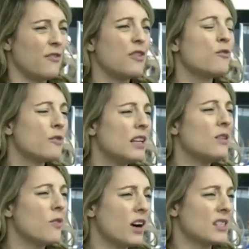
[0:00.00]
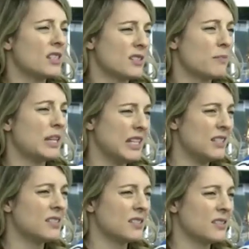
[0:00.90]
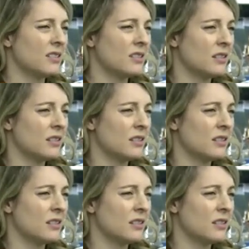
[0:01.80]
he really wants peace,